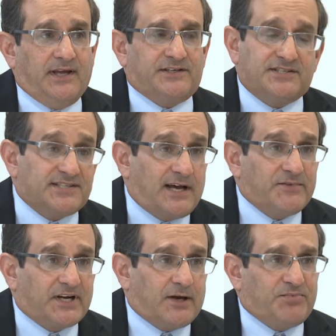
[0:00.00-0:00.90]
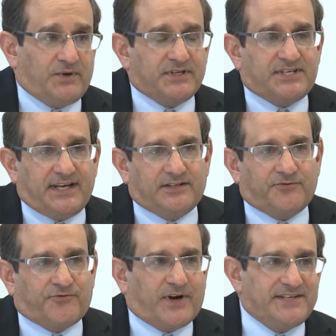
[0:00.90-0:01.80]
To sum it up, you can take the
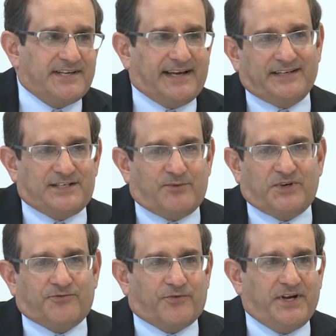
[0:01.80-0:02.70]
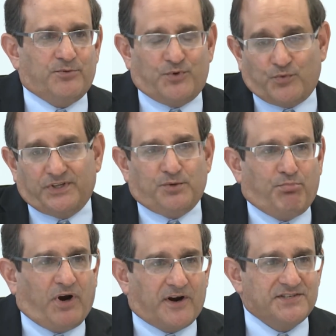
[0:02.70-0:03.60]
phrase academic freedom and really
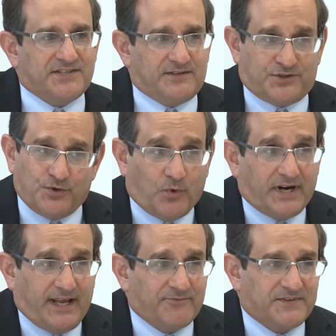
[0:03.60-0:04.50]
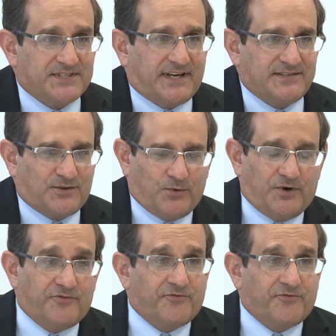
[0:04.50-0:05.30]
parse it. Do you want to emphasize the word